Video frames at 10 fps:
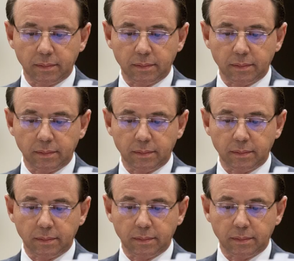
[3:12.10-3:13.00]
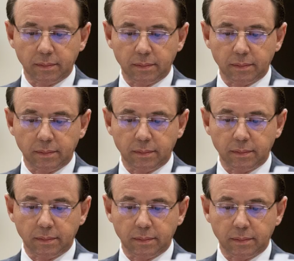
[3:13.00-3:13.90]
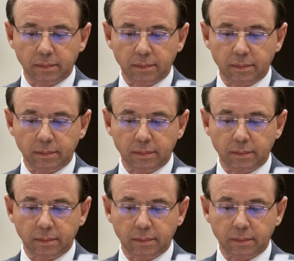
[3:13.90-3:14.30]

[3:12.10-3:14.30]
Nothing is said.